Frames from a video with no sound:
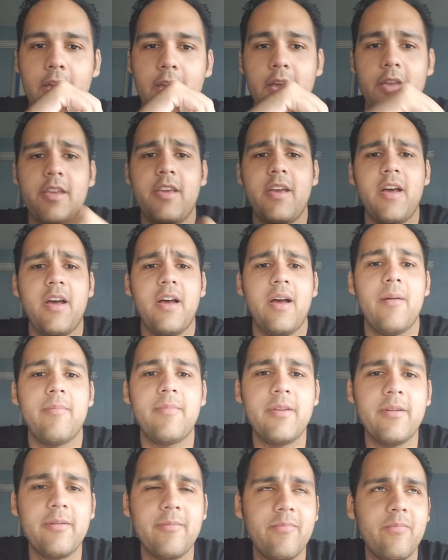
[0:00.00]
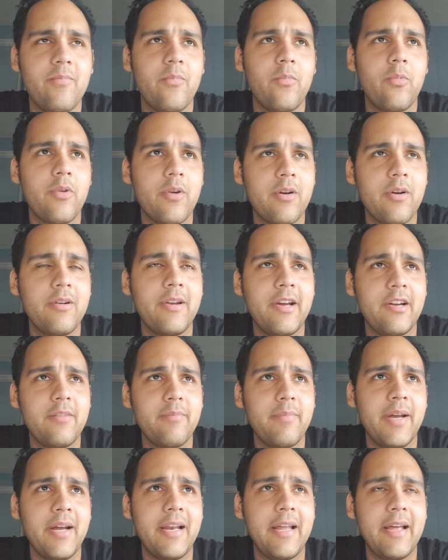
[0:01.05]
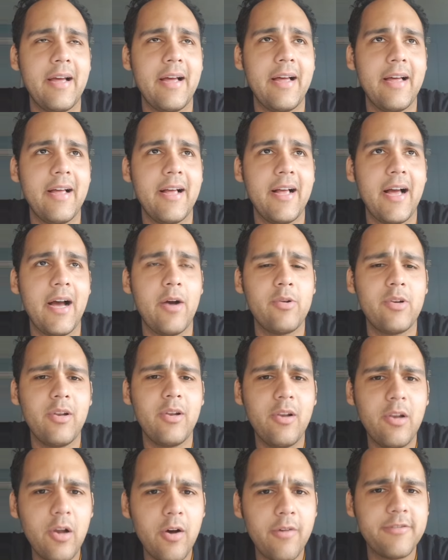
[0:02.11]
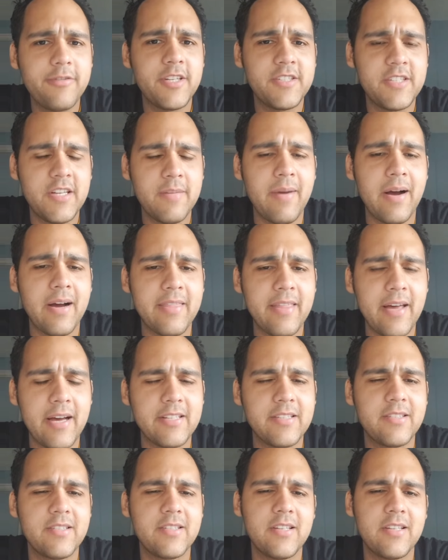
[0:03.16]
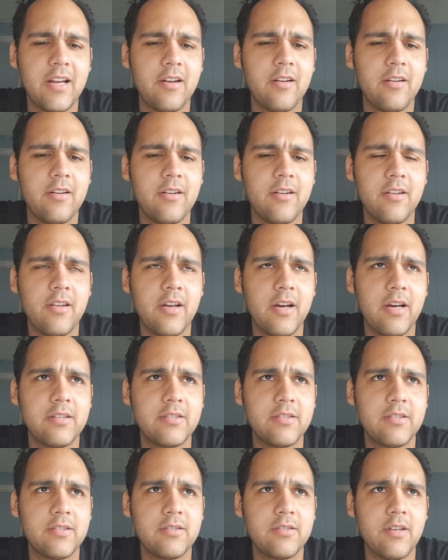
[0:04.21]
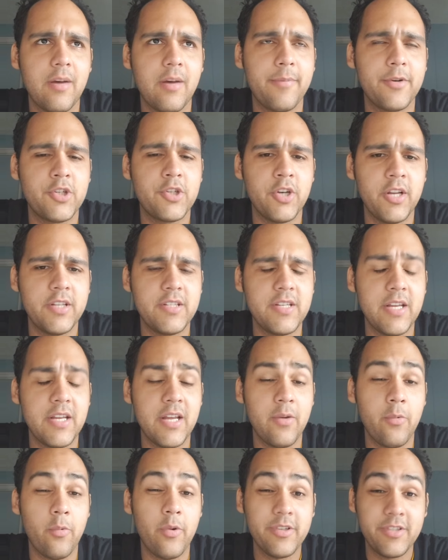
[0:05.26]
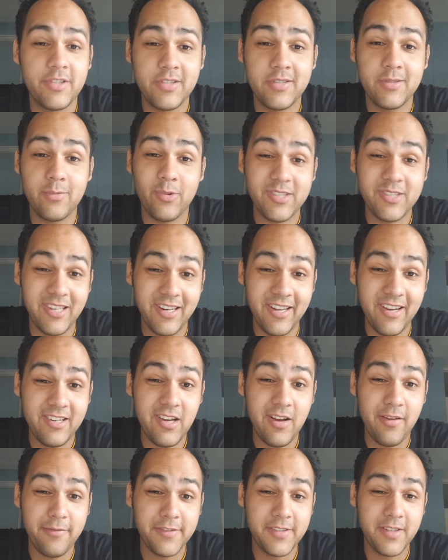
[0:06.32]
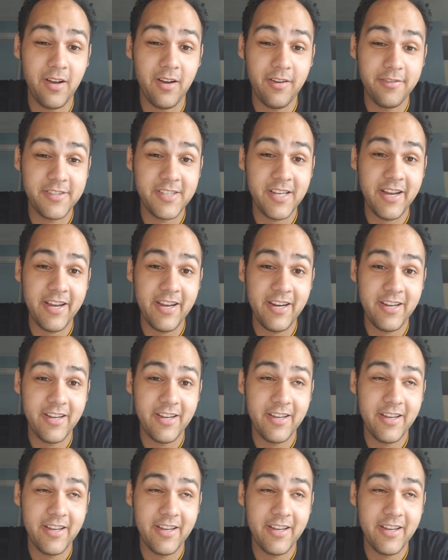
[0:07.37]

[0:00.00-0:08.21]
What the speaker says: Yeah, where Leon Bailey, I would love to see back that opportunity. Was Leon offside?